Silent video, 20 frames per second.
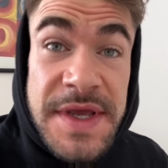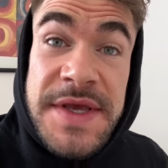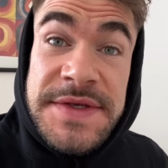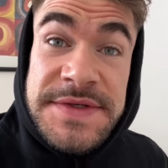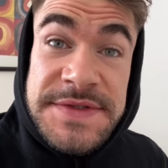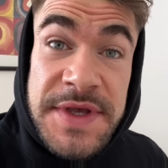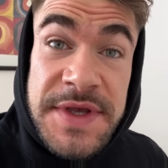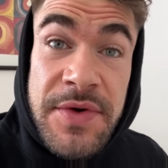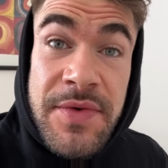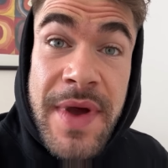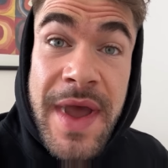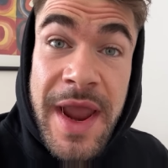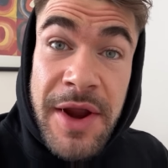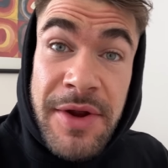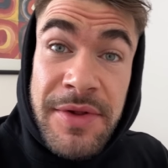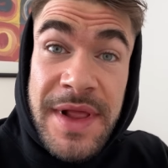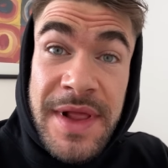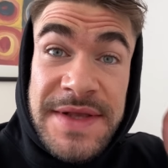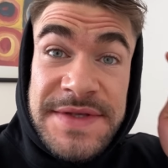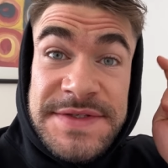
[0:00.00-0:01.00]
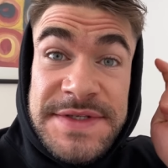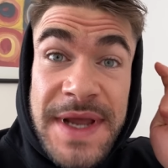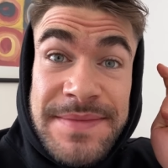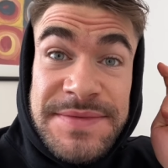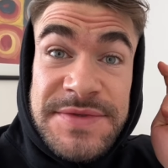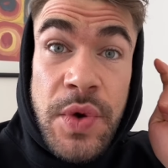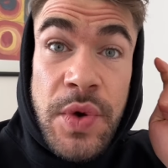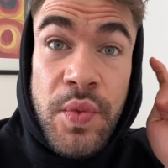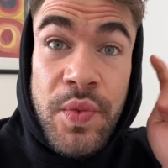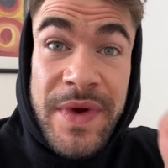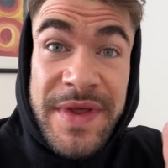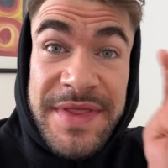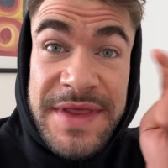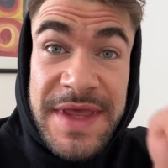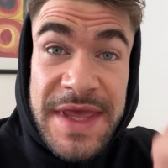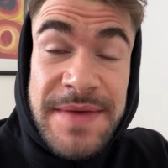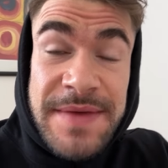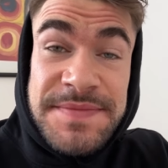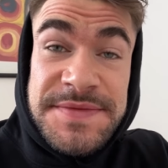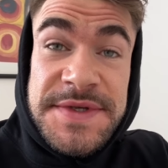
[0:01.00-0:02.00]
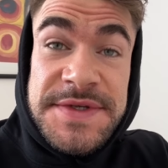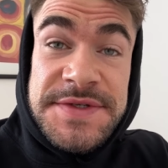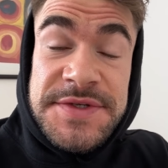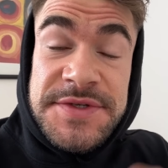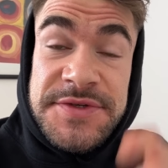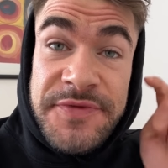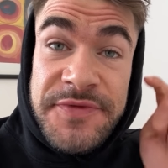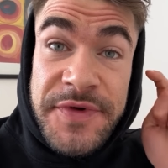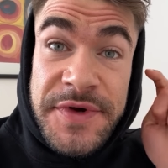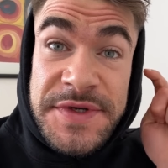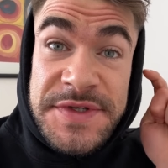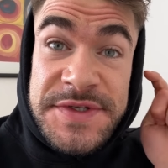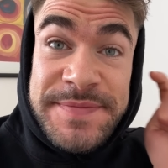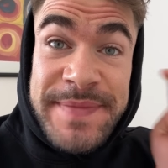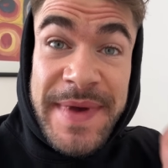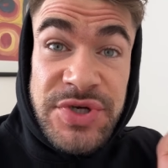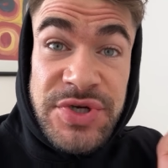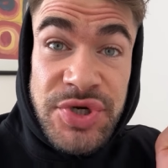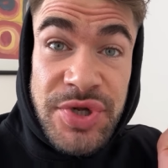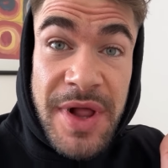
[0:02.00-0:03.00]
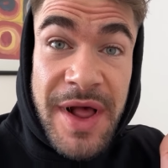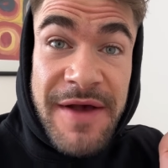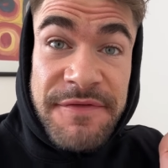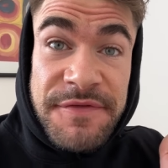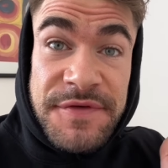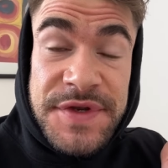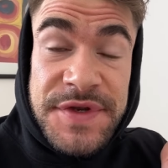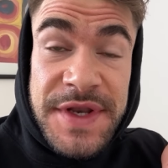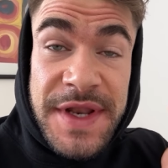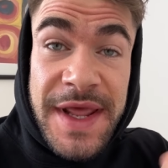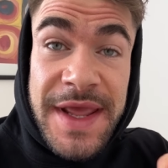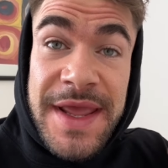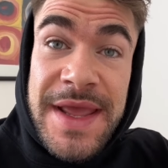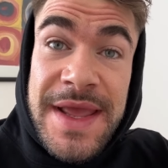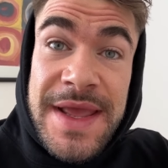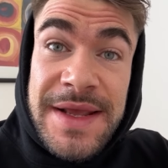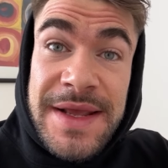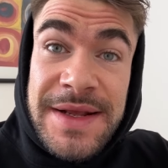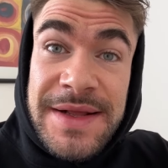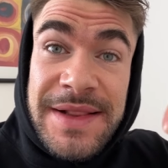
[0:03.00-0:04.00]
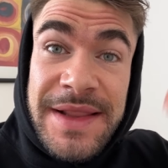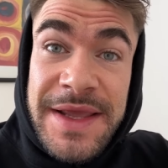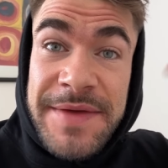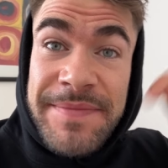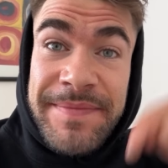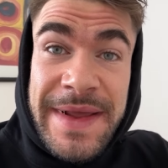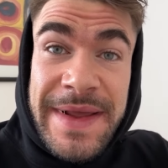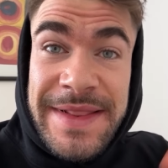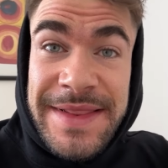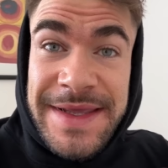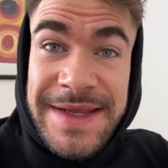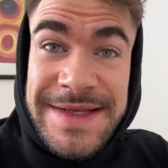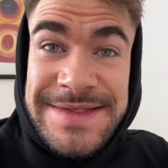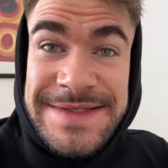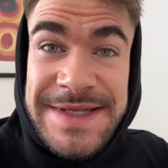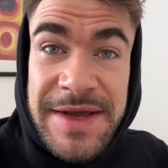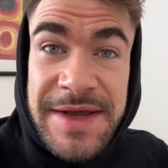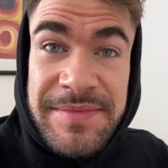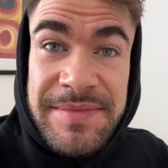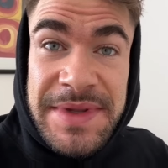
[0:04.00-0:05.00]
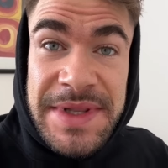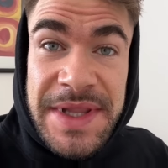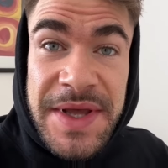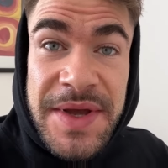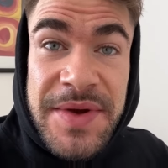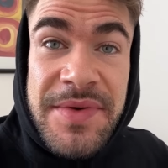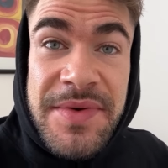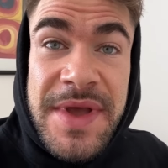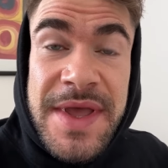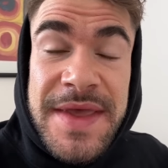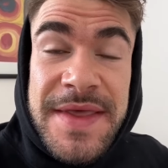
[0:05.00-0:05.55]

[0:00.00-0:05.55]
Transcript: So hair loss stops with Keeps. So for a special offer today, click my link down below.